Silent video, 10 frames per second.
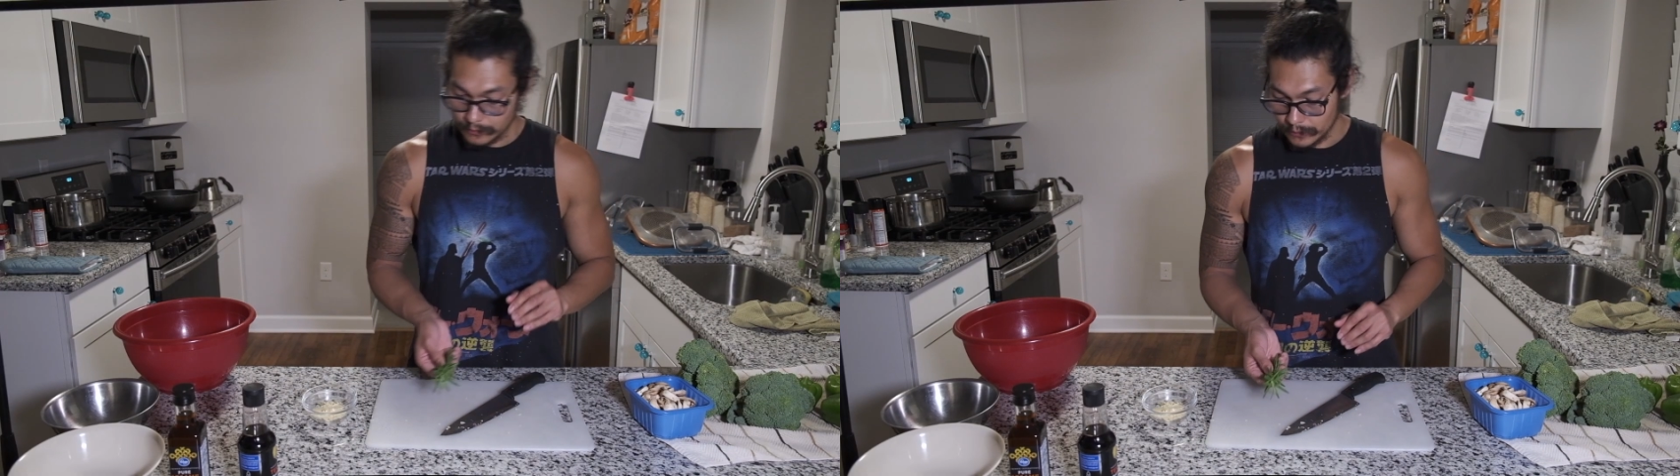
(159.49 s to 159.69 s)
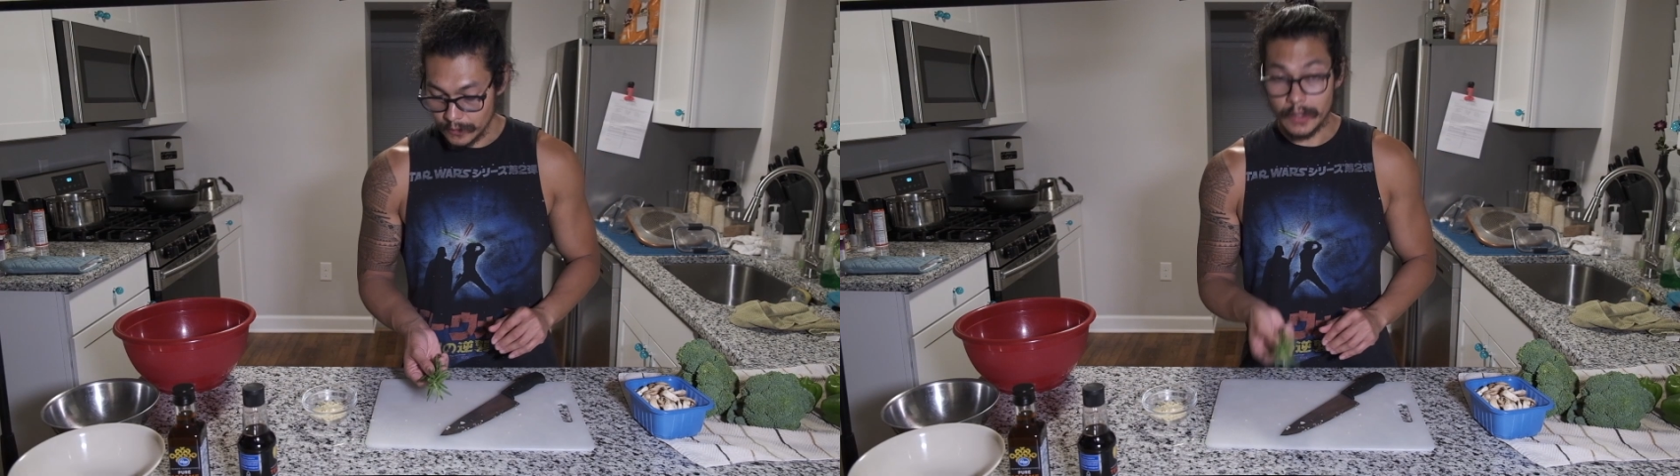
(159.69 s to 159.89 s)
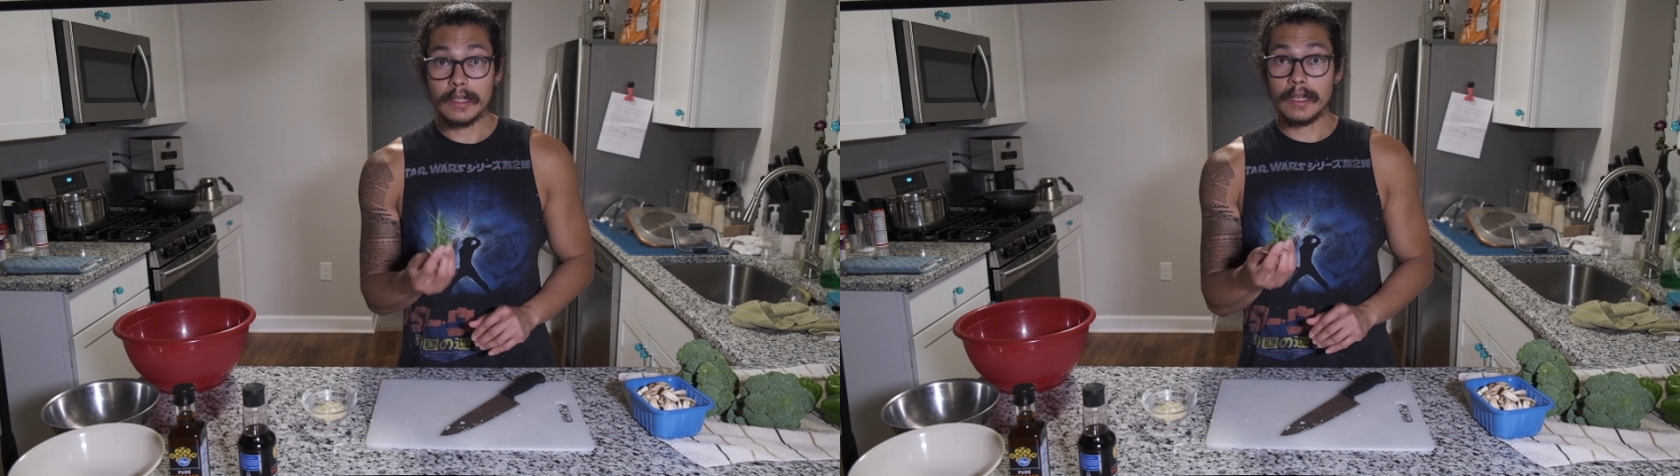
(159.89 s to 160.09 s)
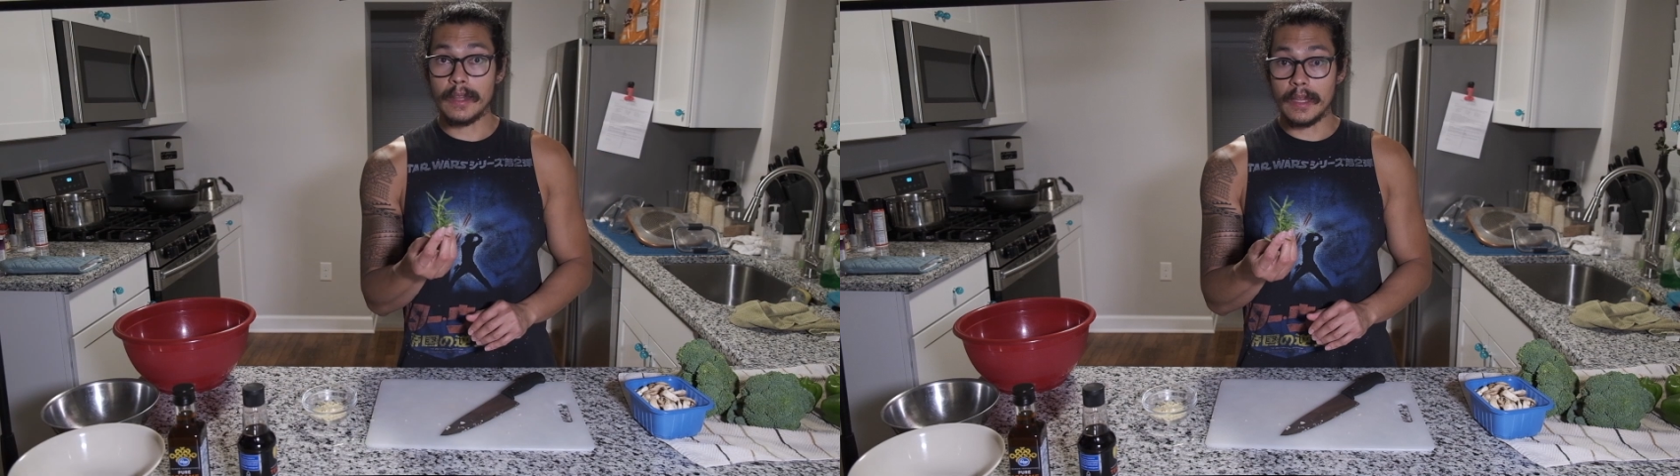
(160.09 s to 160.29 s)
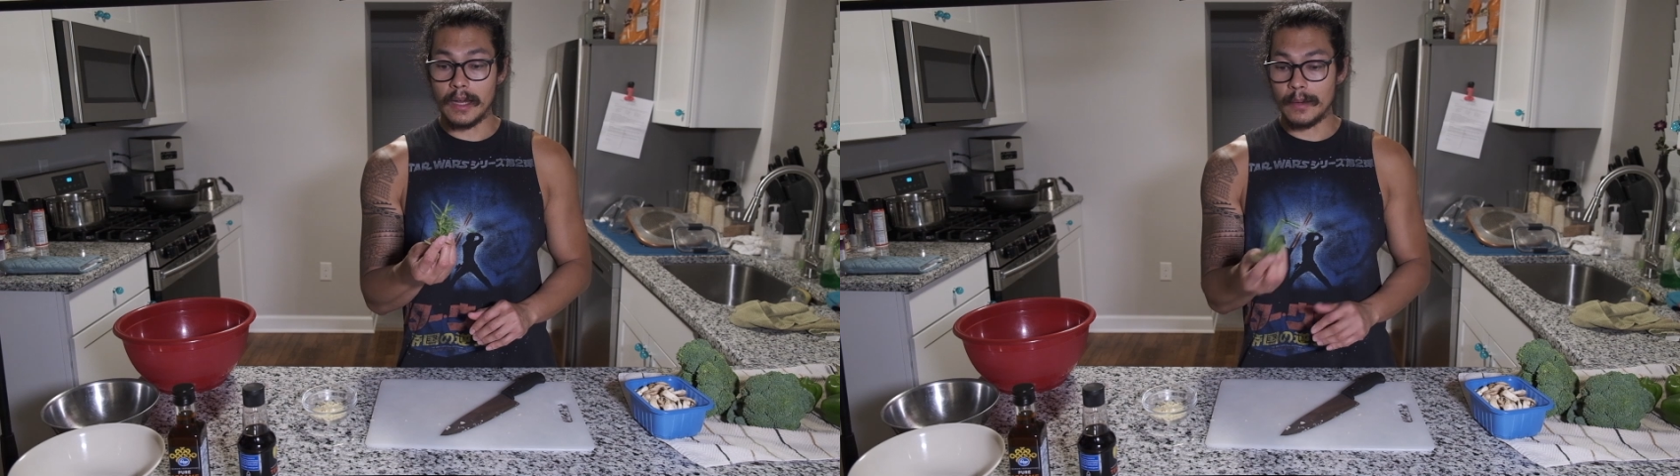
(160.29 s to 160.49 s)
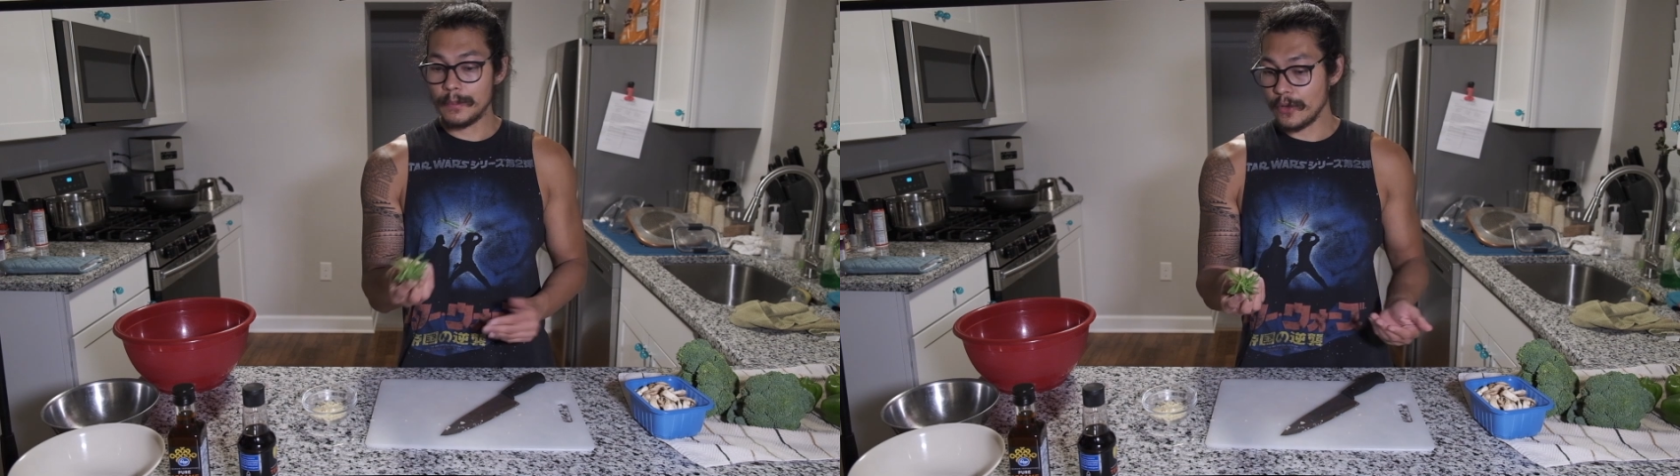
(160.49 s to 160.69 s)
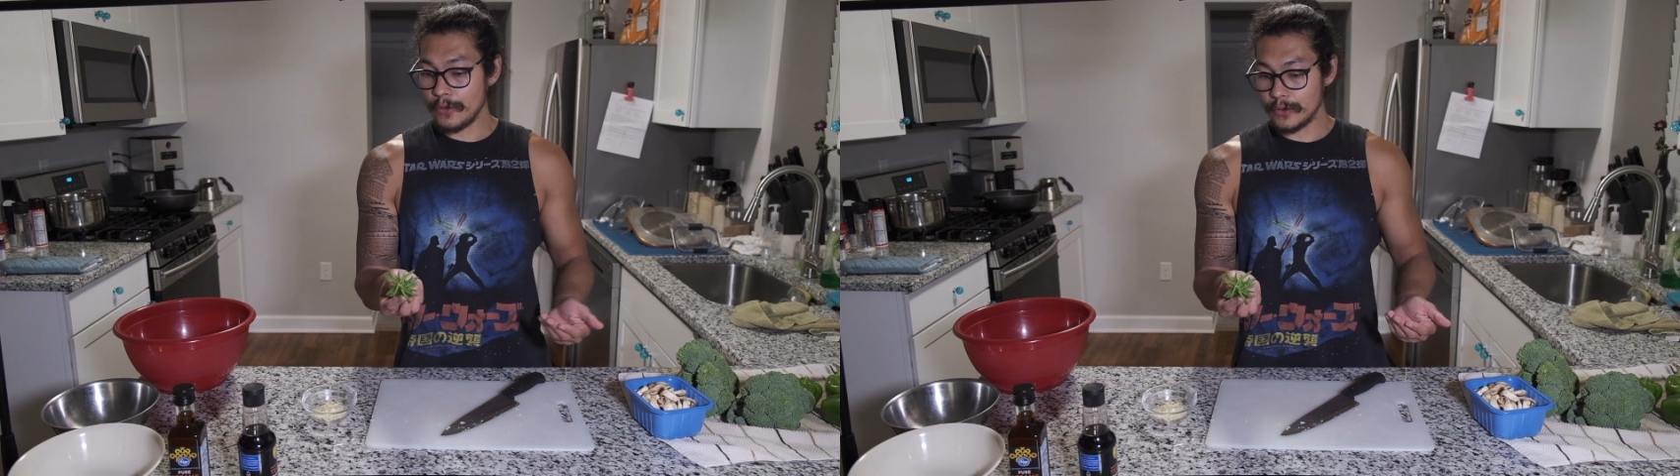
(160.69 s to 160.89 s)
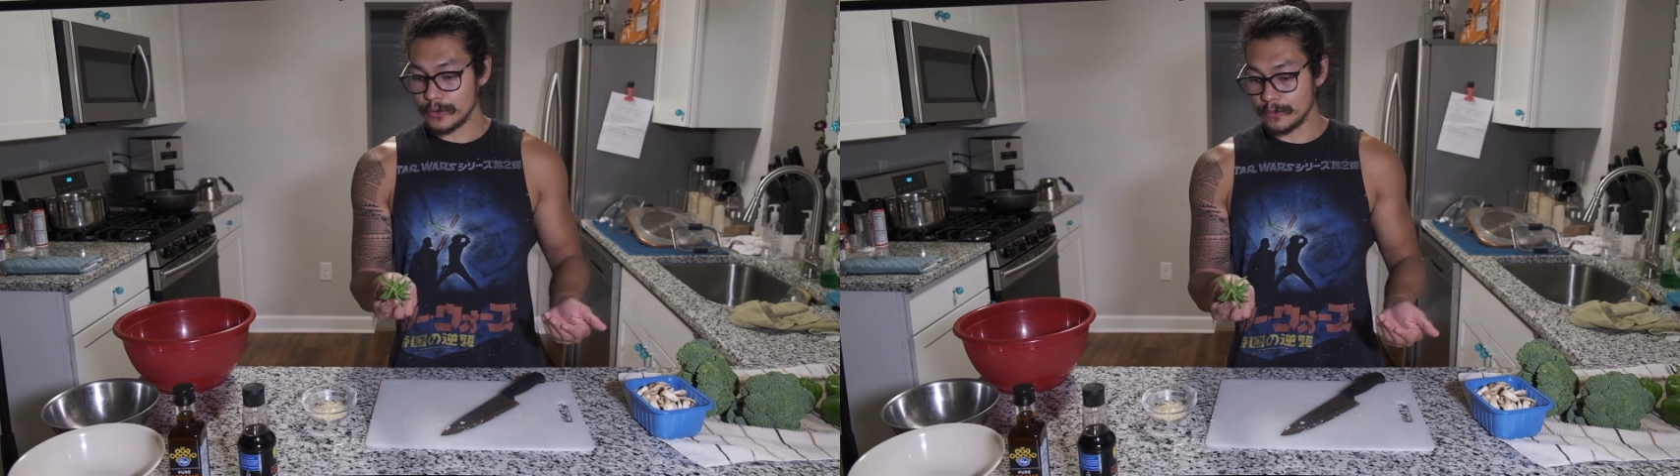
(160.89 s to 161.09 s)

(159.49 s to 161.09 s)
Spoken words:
Alright, and then I'm going to throw some